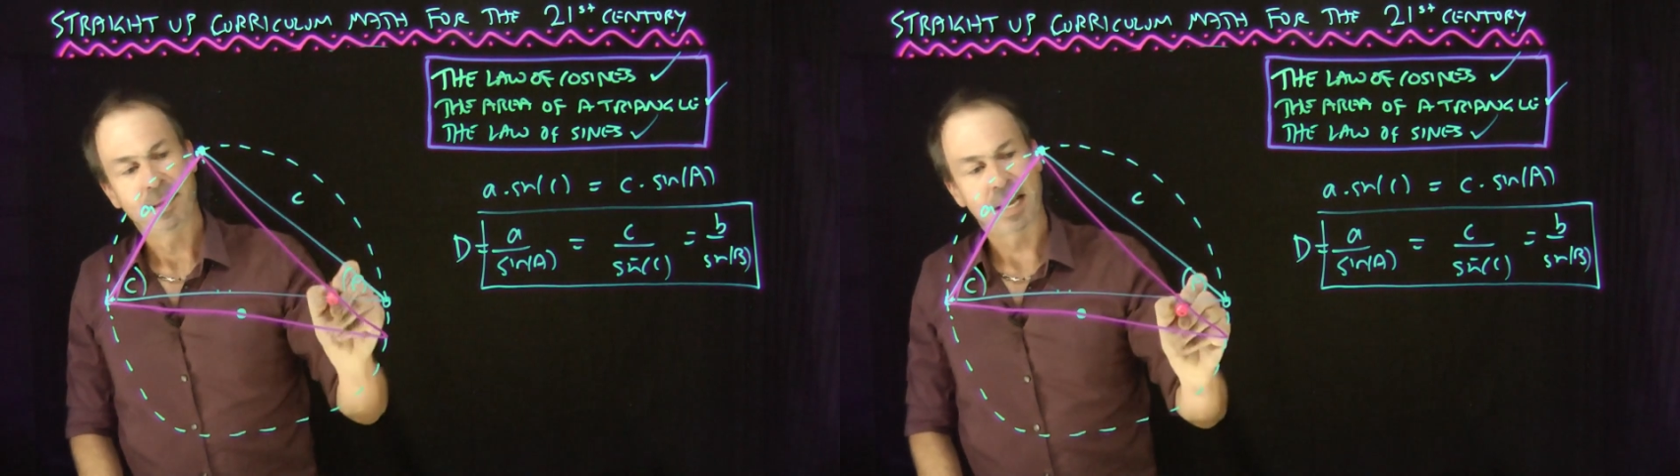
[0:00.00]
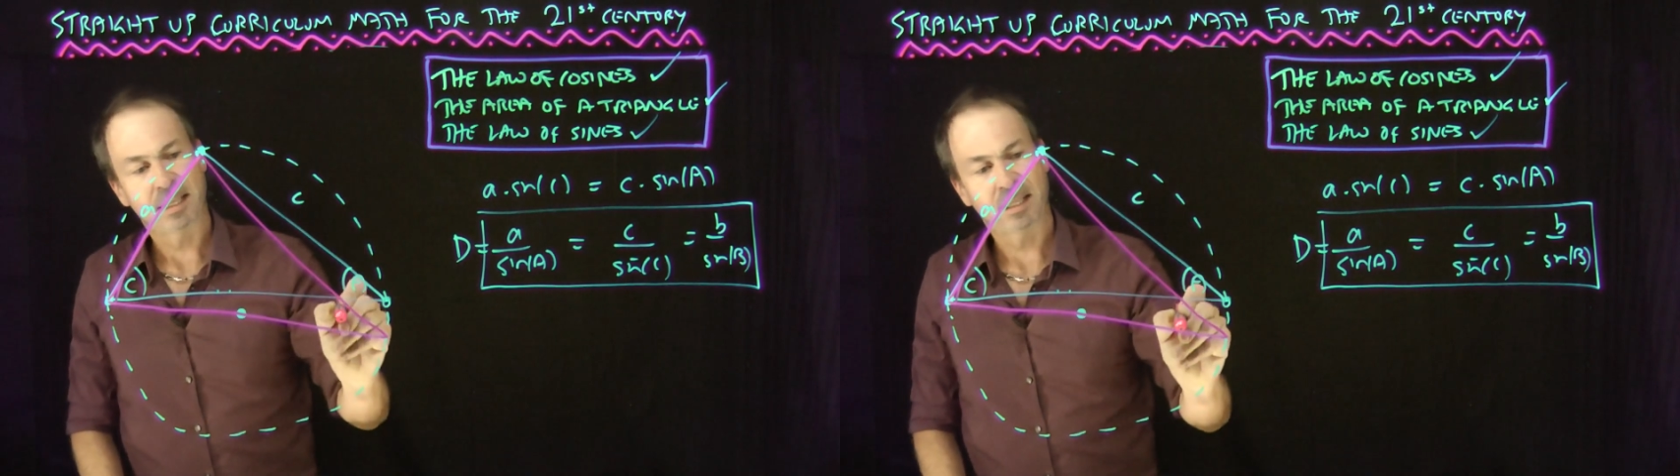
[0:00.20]

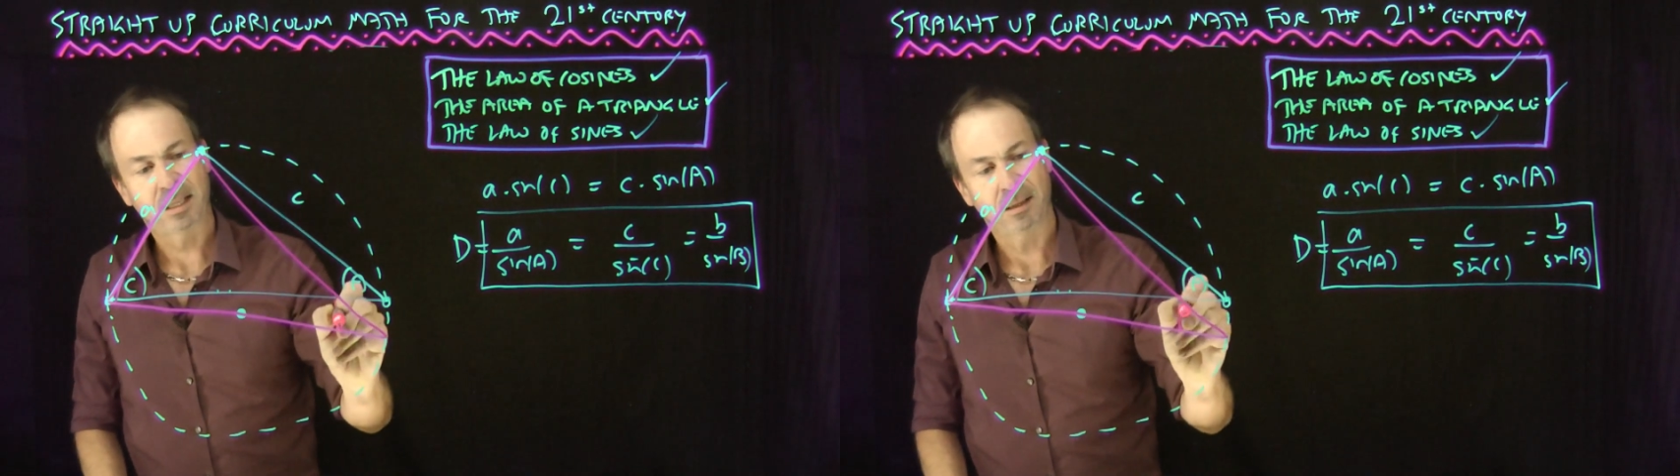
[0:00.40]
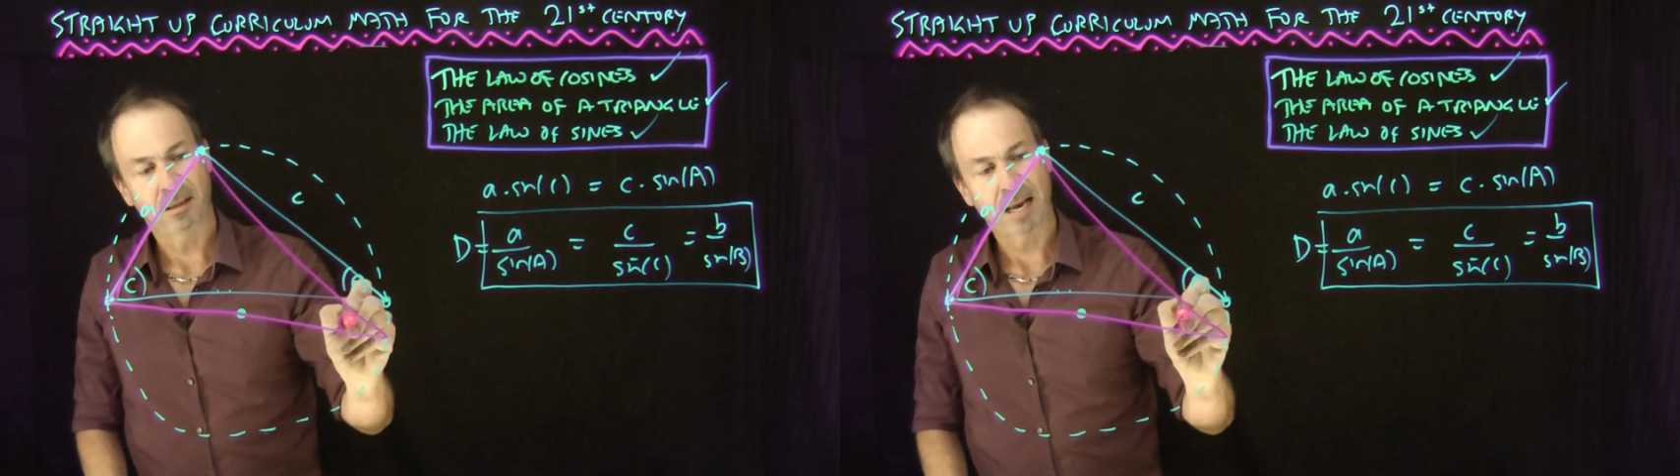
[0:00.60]
That's
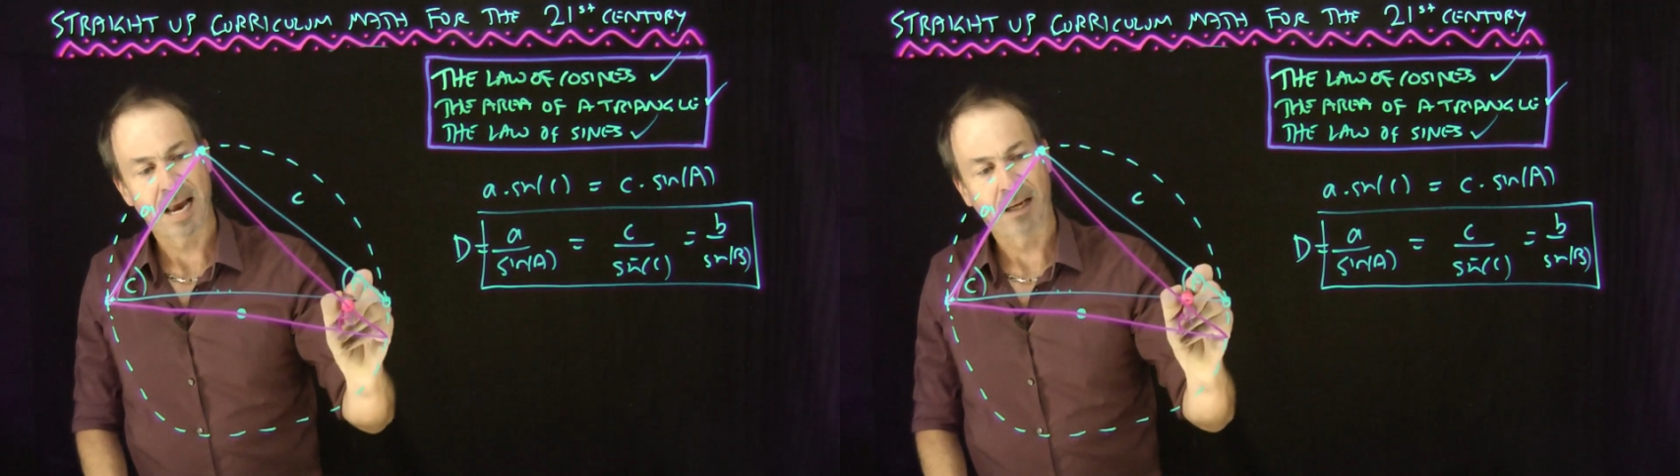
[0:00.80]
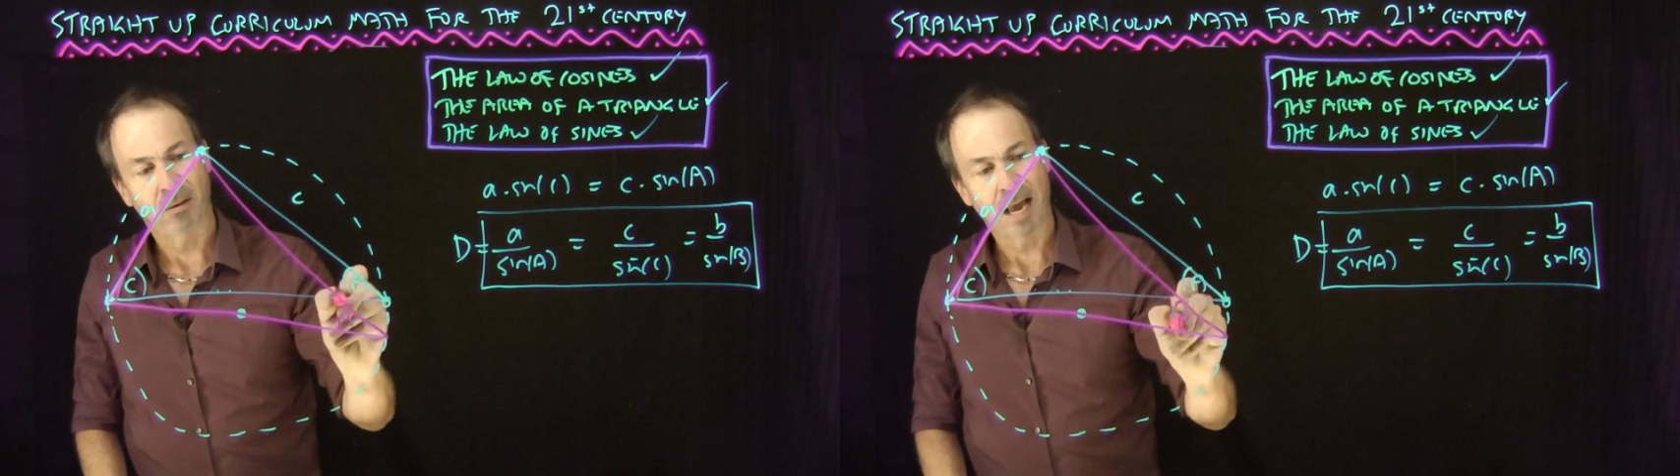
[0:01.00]
still
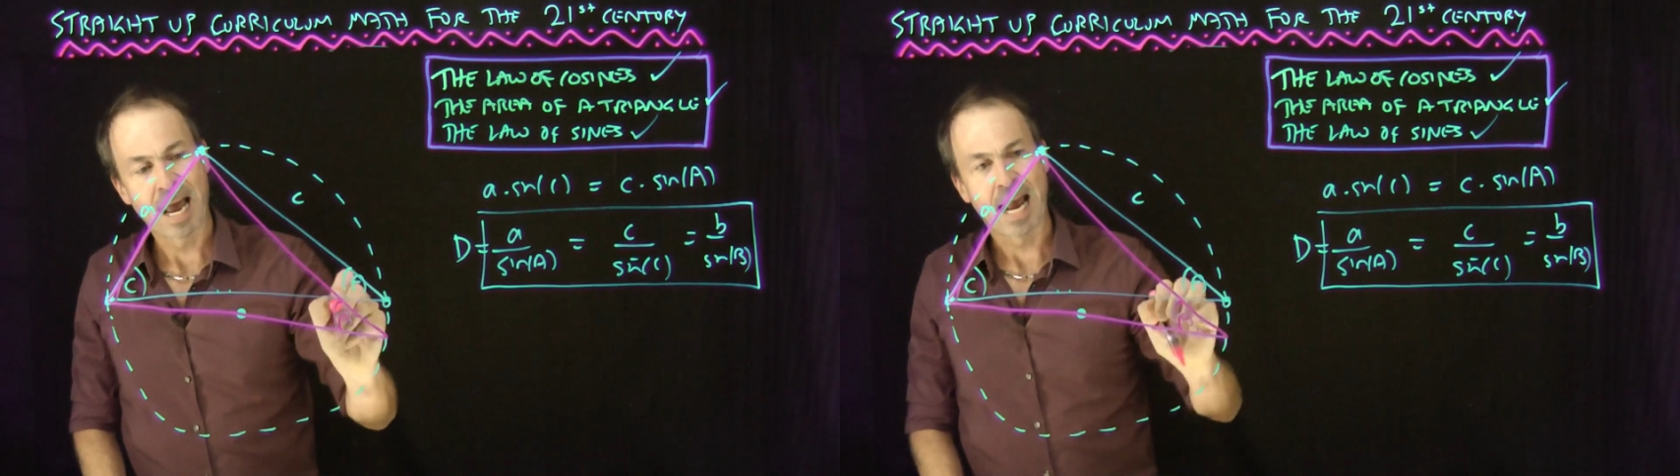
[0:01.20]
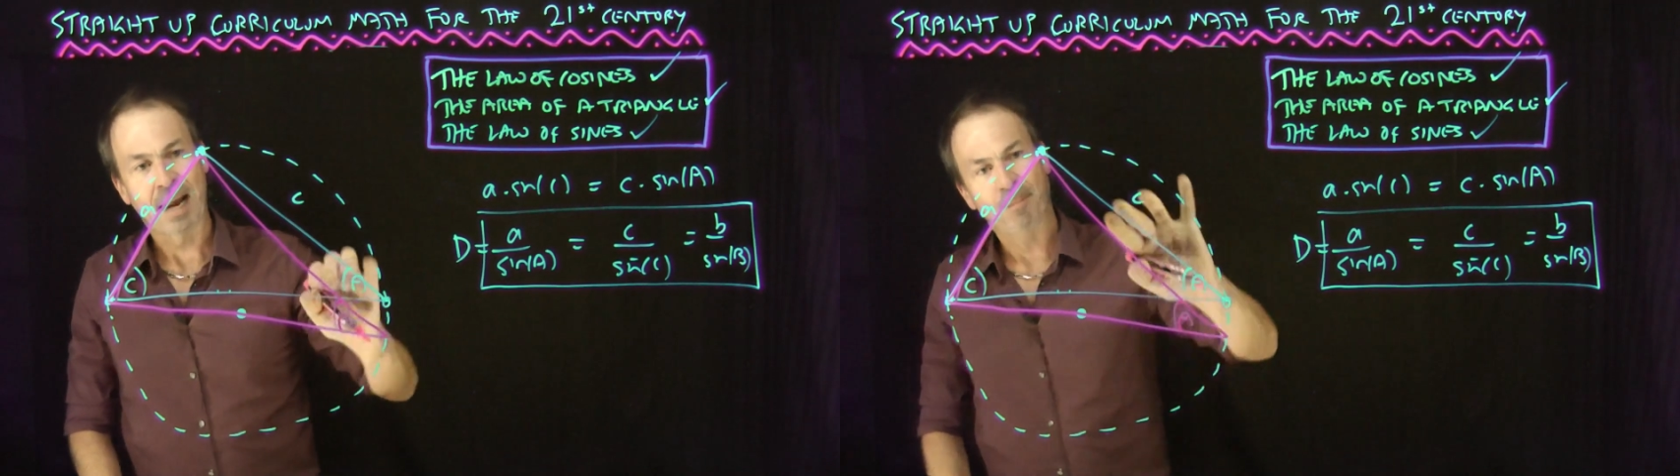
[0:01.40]
angle
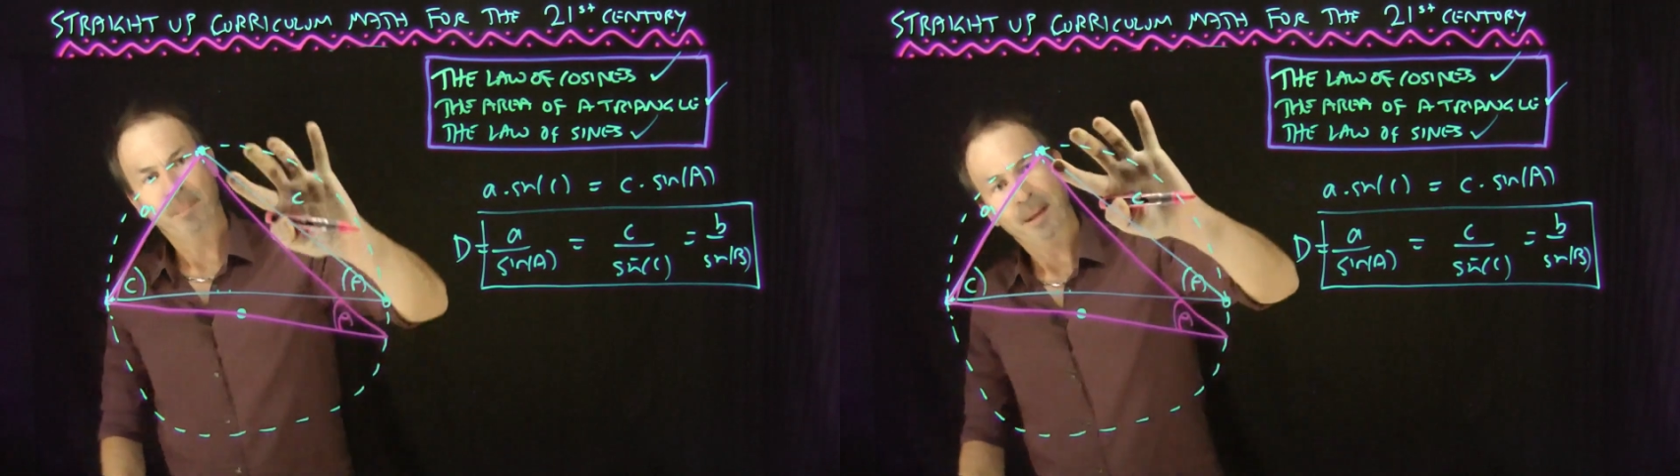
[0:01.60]
A.